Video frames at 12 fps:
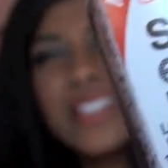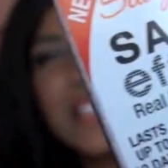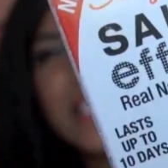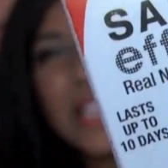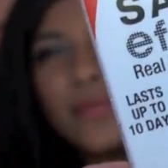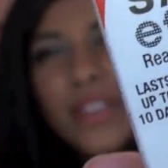This
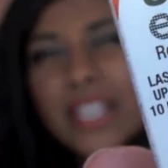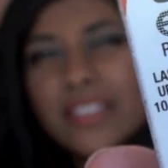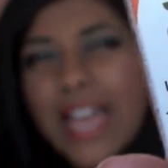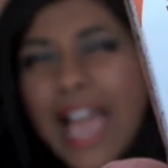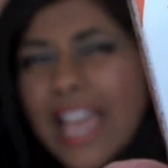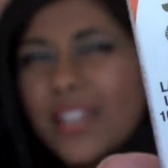is
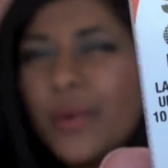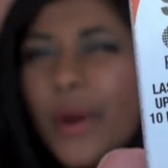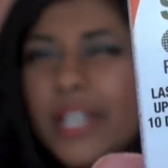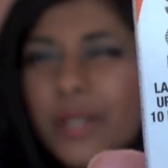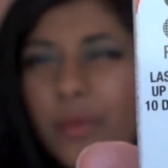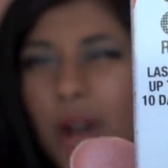something that I knew
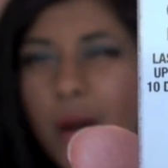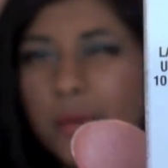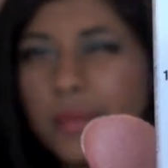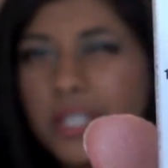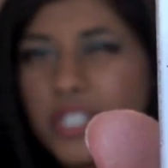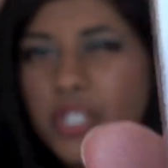I could
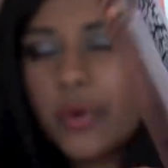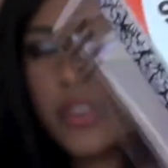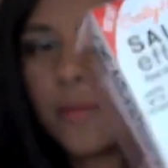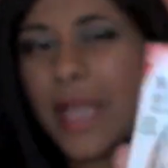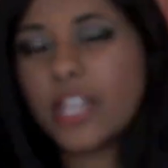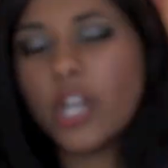probably do
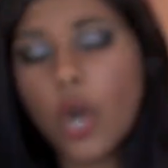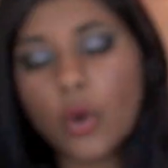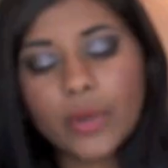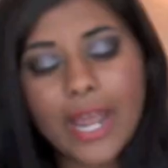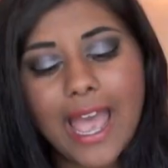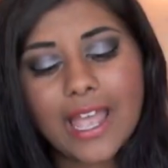with my
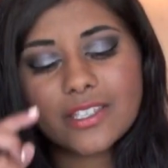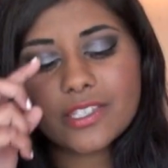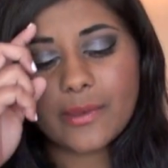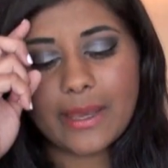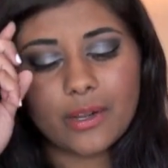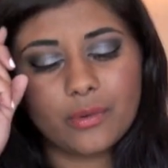Konaid,
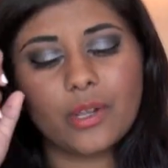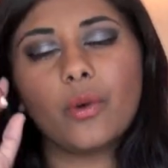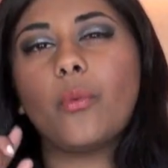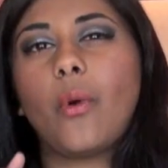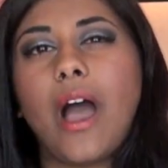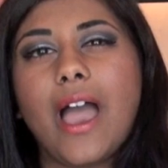so I don't
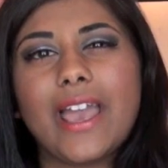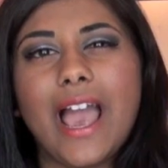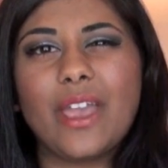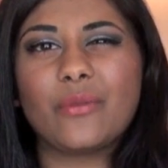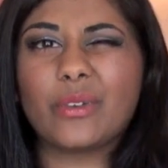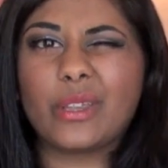know why
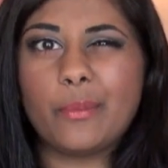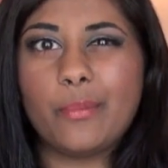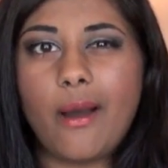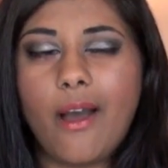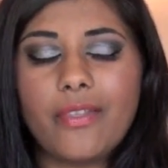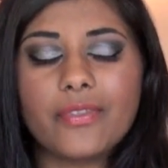I really
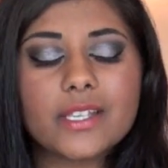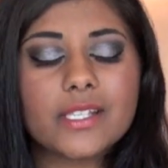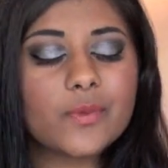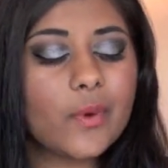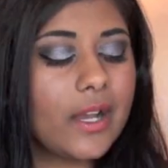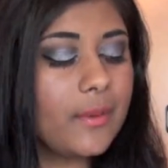bought
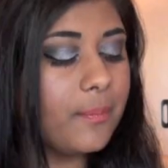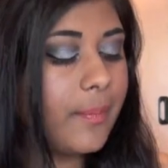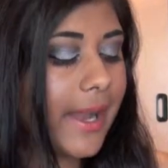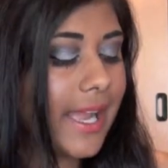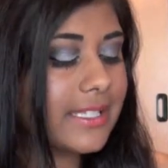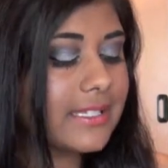this one,
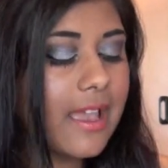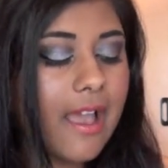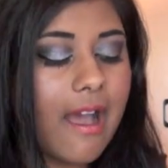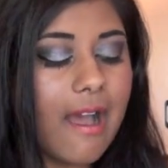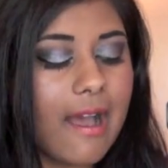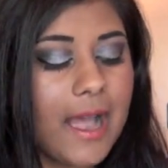but
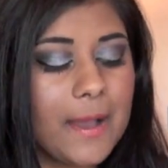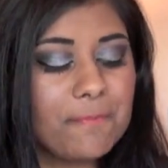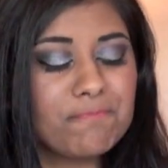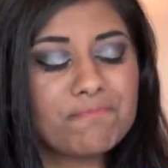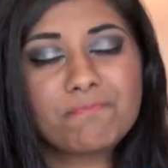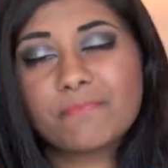
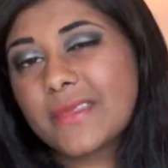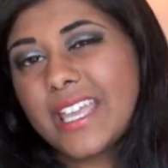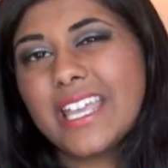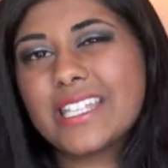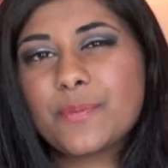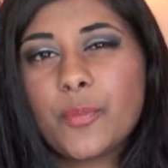um,
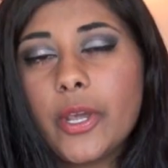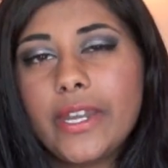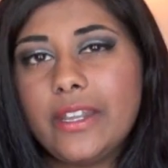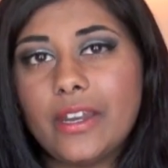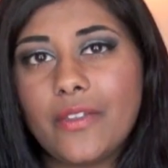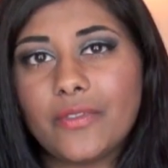it's
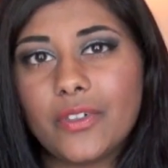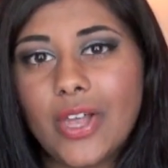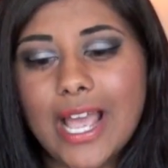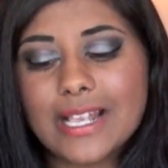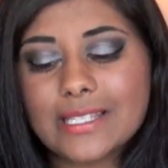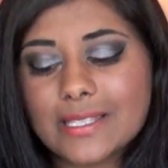pretty
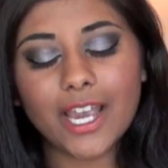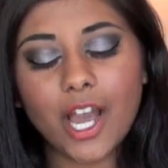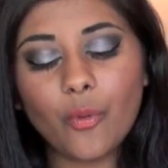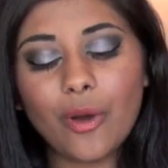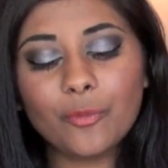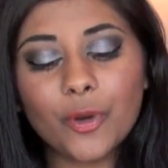nonetheless. I
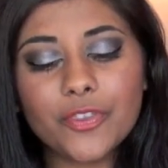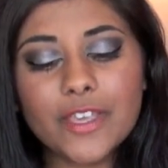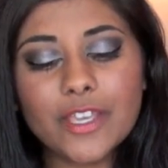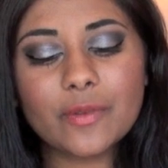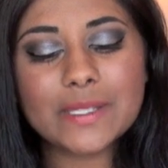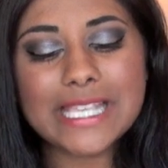got one more
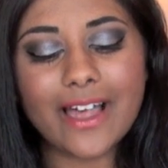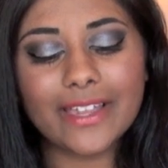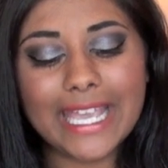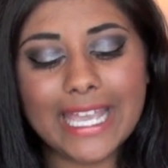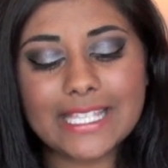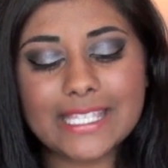from
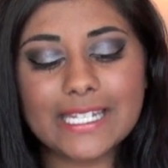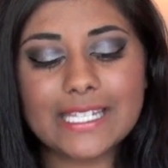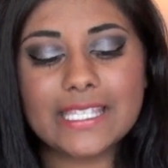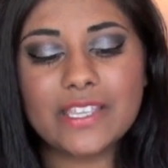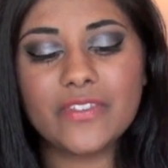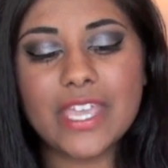Sally Hansen
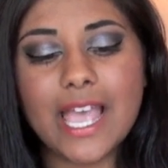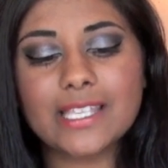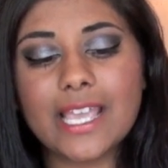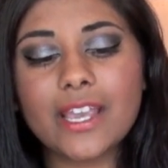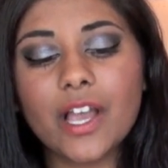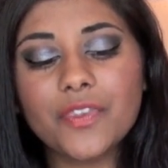at C V
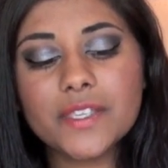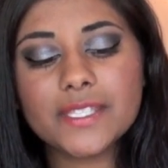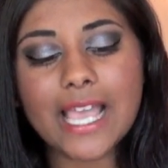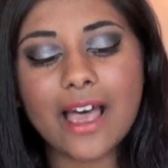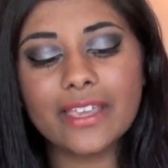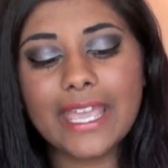S. I got the
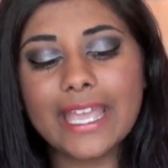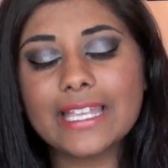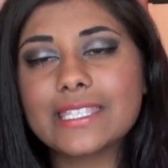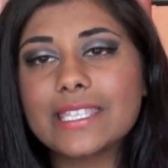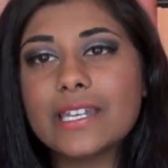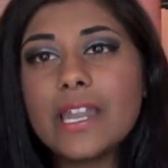Sally
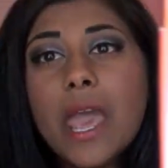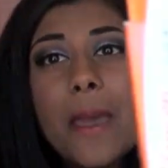Hansen